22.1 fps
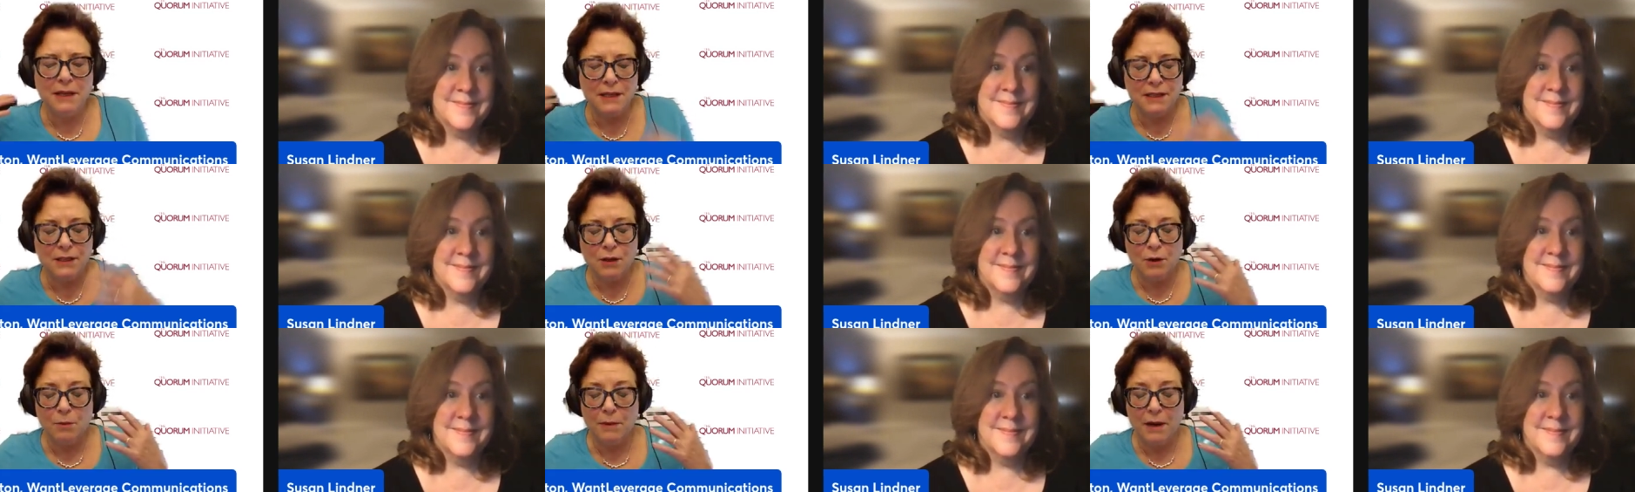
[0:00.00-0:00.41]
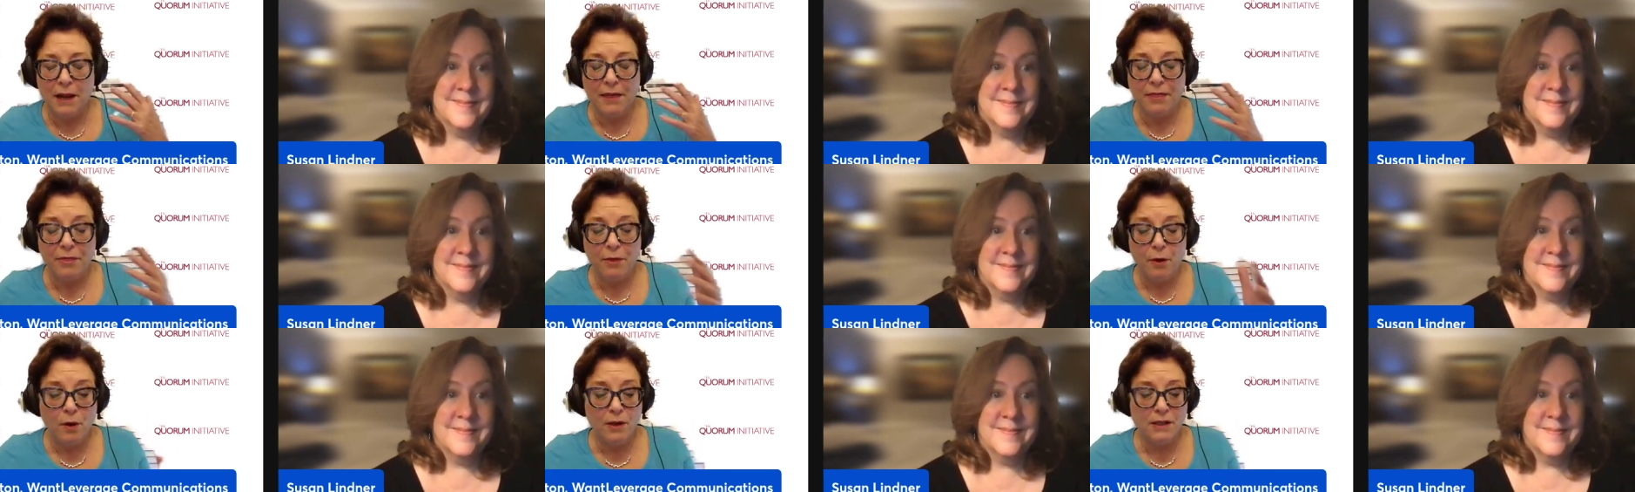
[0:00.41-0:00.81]
Speaker 1: so many
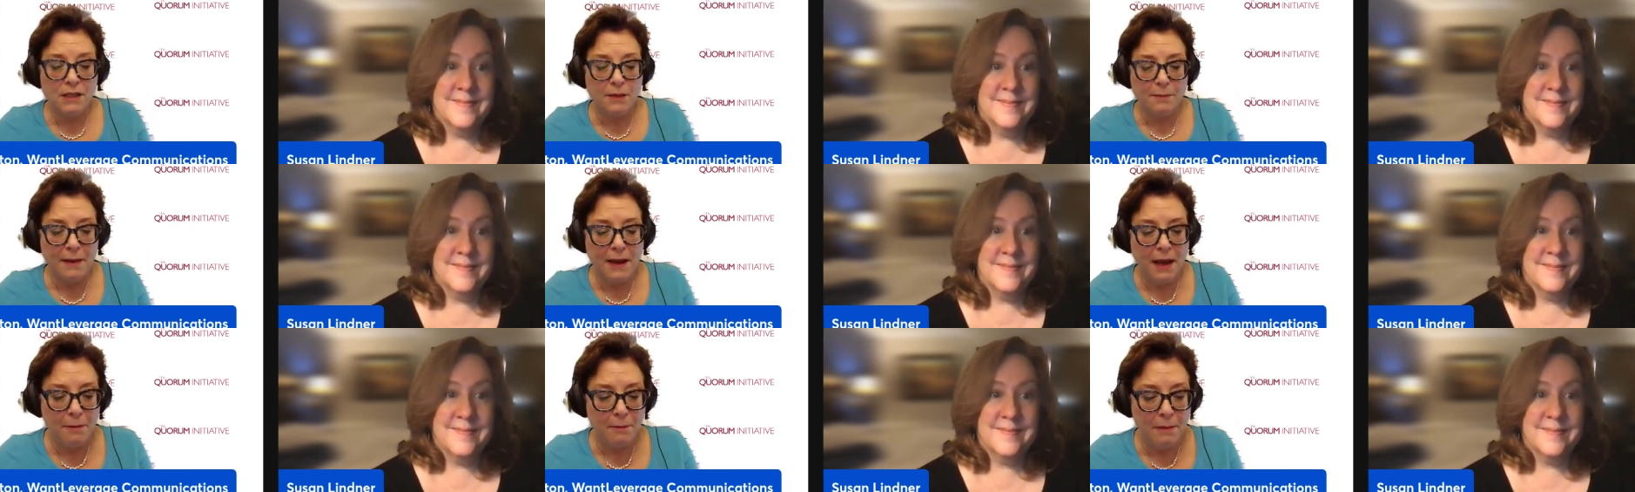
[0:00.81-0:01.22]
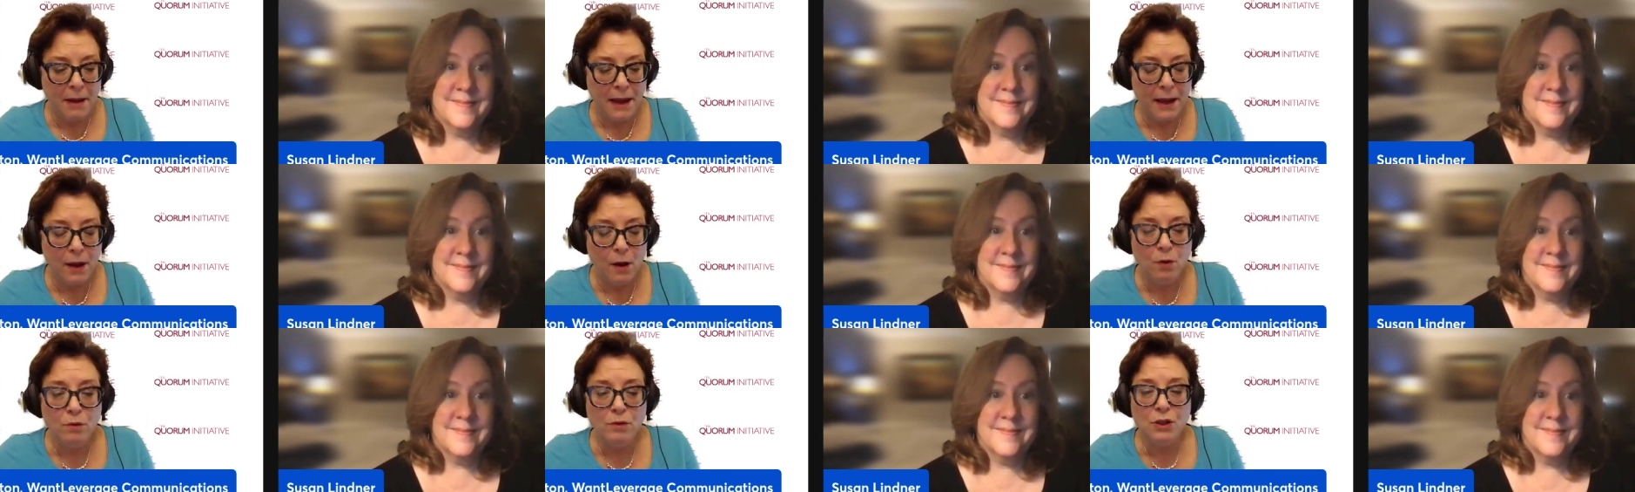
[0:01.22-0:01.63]
thoughts about my
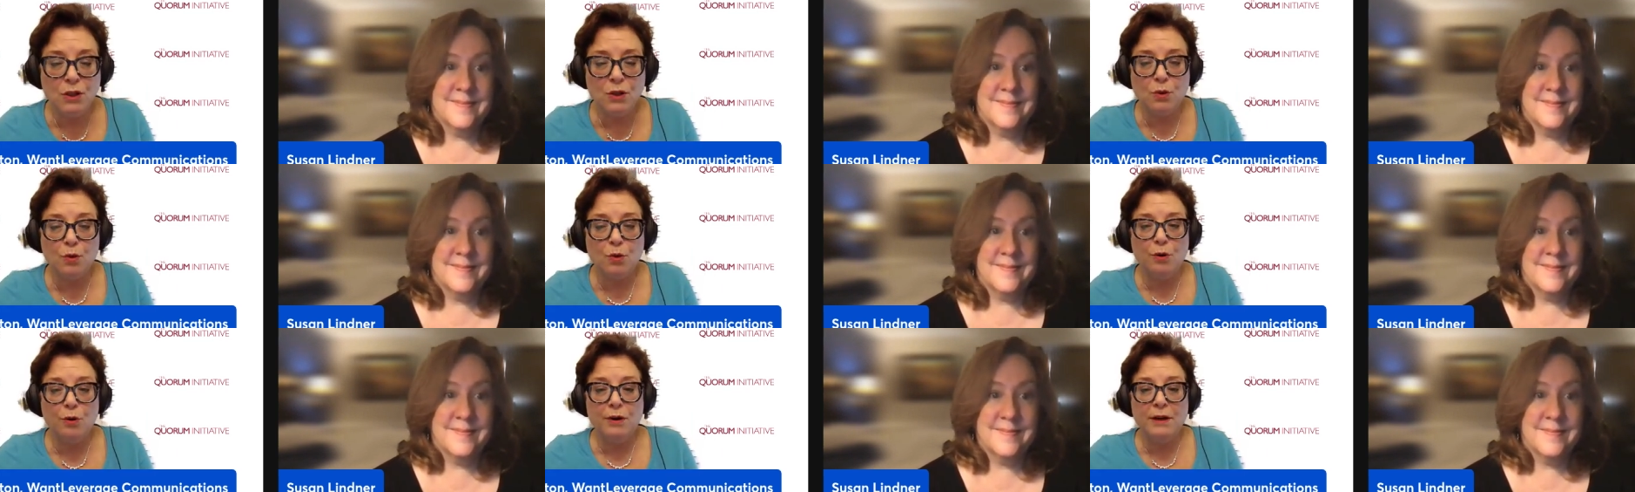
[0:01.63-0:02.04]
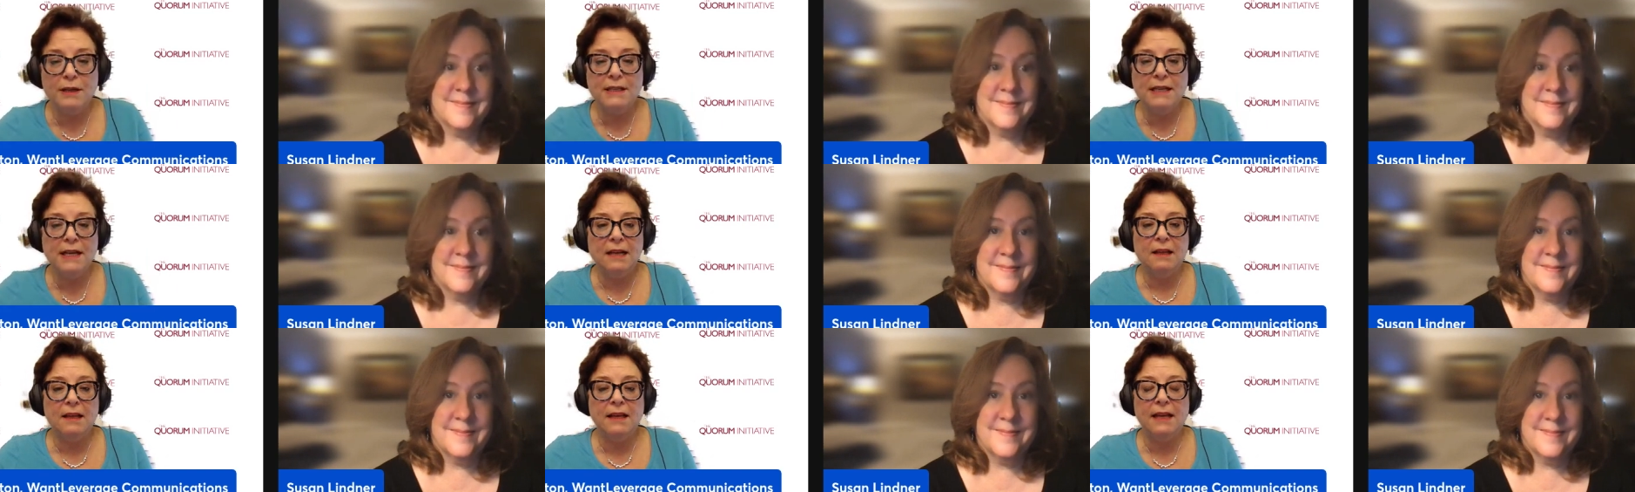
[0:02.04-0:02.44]
own
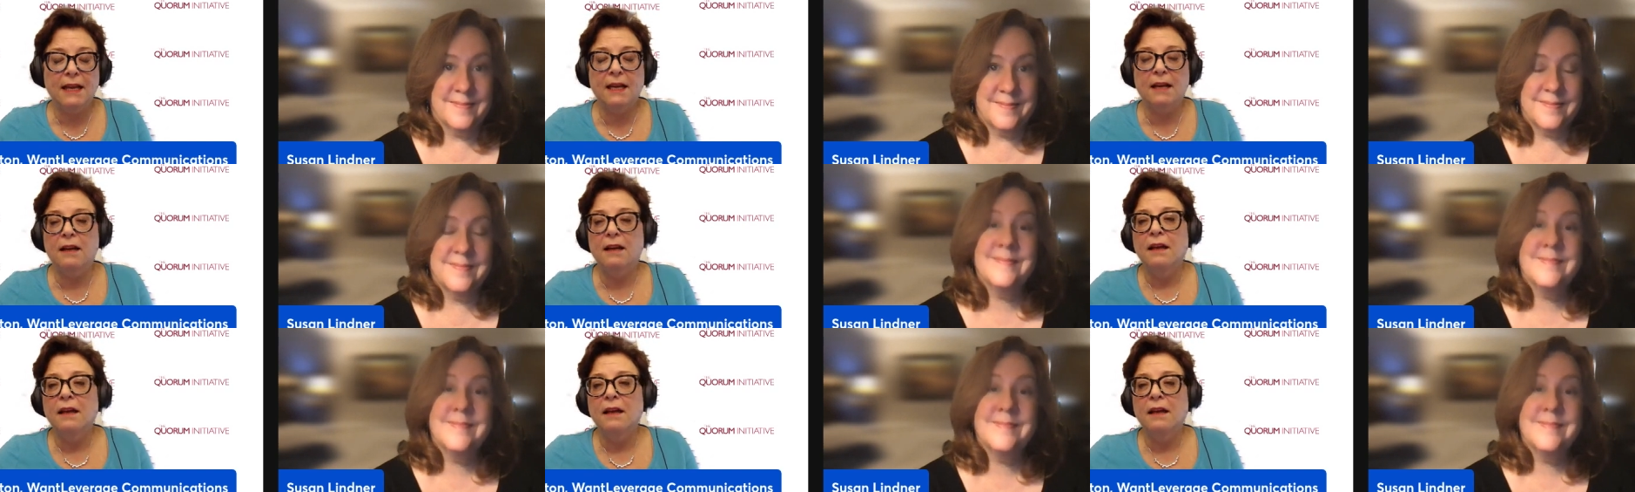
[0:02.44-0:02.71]
storytelling and